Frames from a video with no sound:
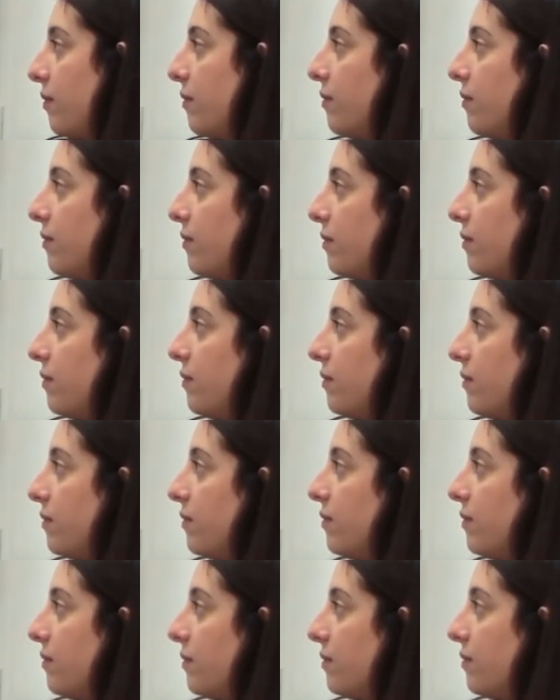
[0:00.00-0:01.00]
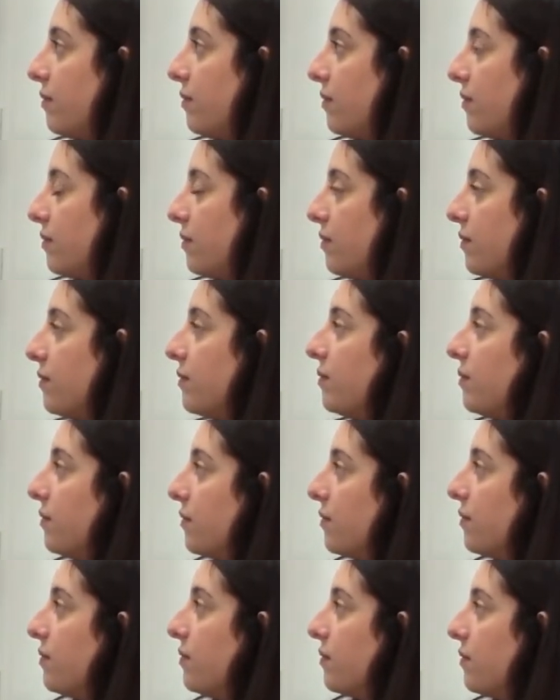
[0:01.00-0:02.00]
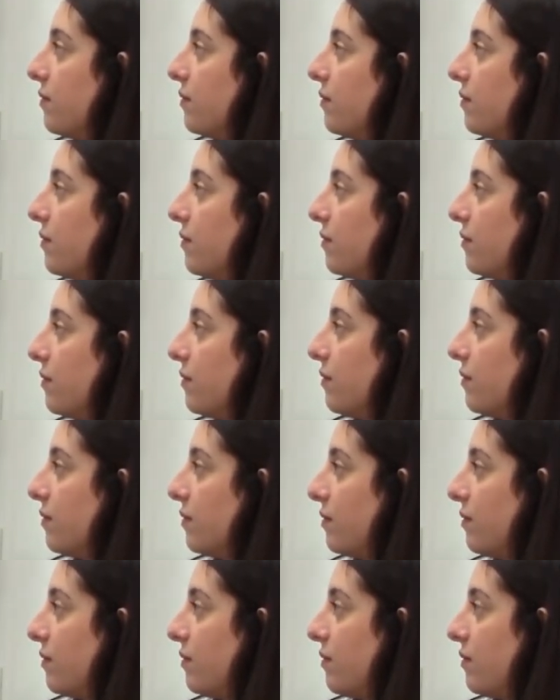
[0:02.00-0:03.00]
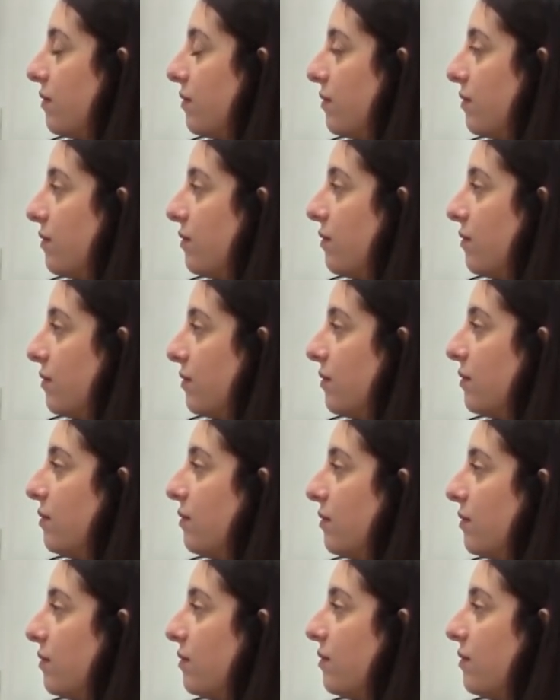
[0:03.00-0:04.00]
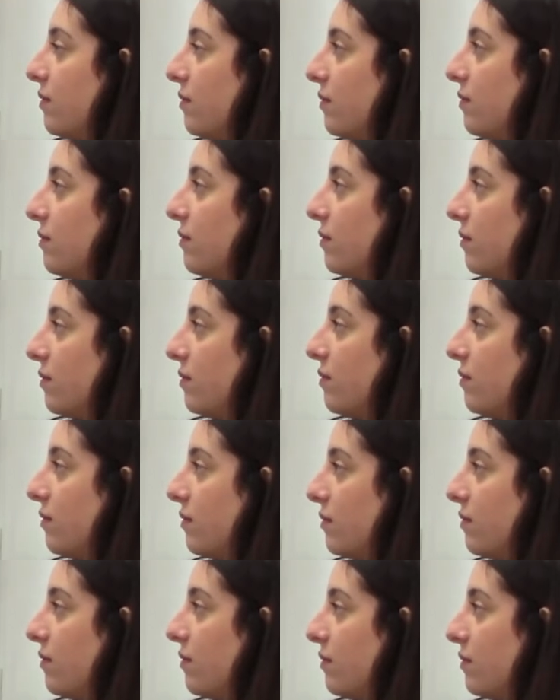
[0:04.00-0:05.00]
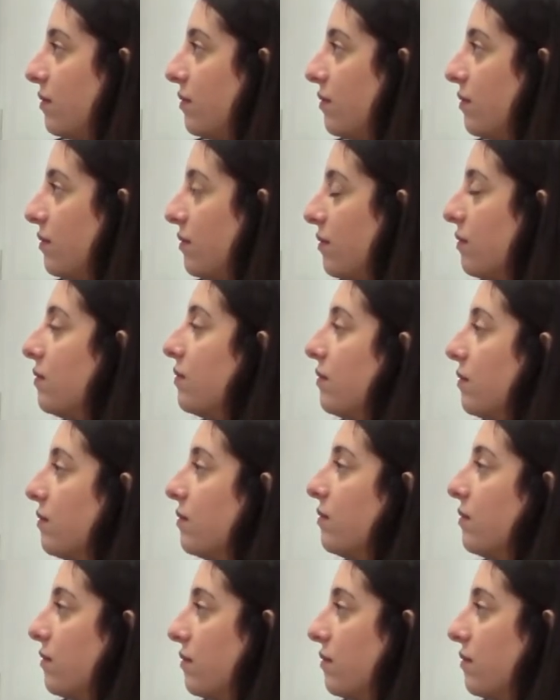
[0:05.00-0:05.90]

(silent)